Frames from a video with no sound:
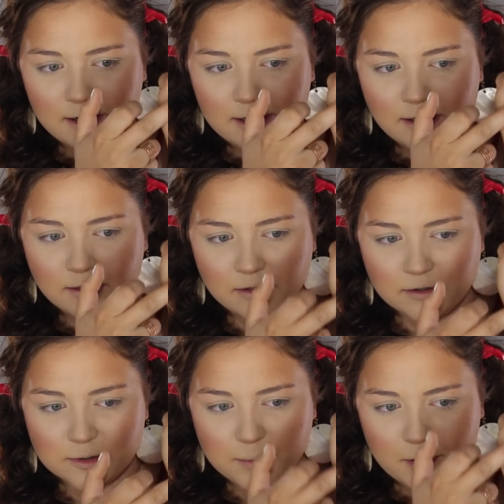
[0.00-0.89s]
it
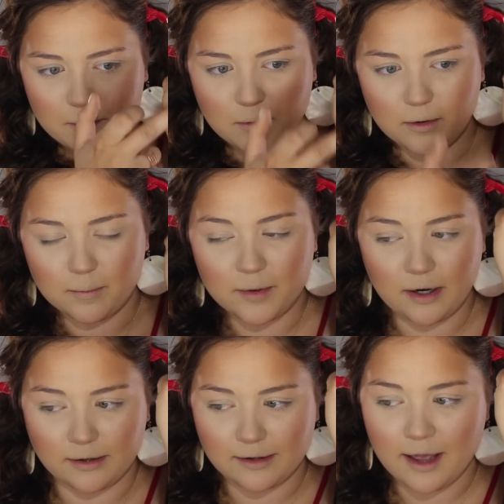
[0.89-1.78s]
looks purple. But
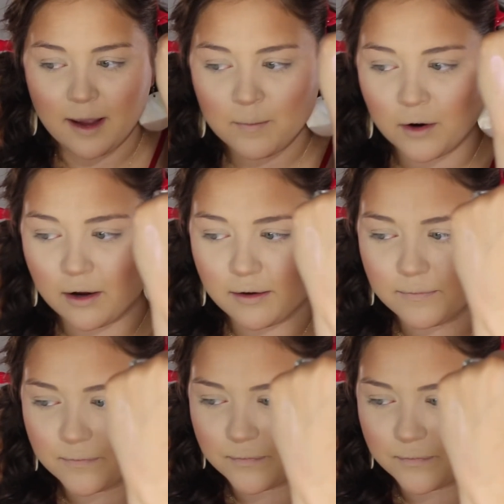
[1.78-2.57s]
on camera,